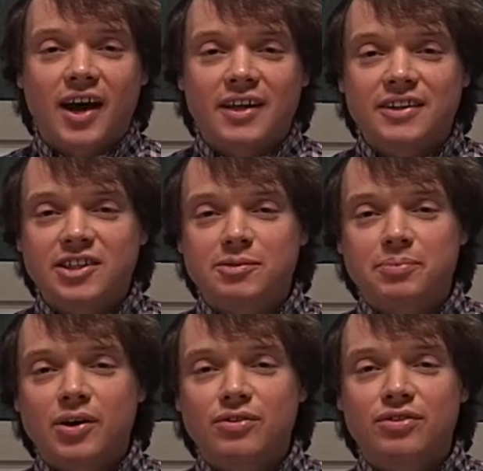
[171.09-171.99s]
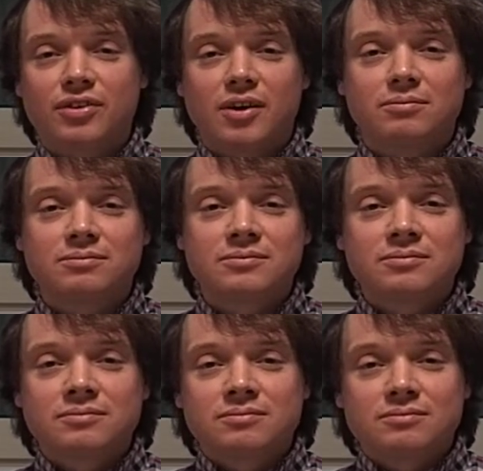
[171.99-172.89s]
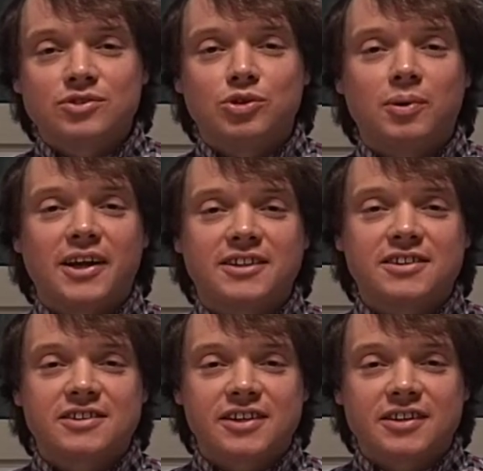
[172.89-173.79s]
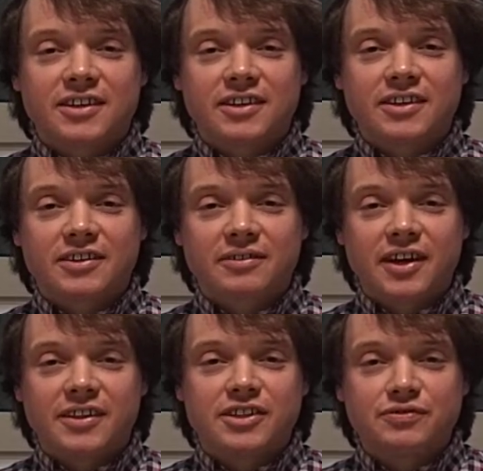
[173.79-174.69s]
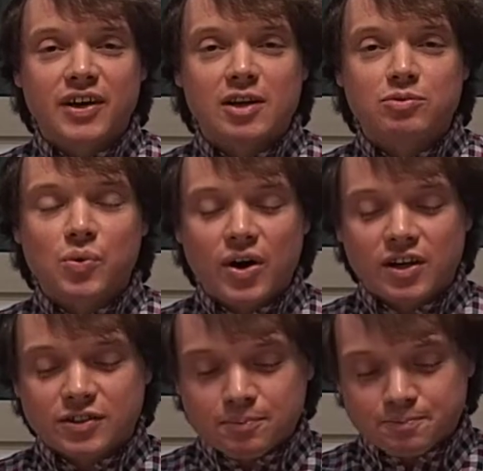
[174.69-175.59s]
And these are both two places in the developed world.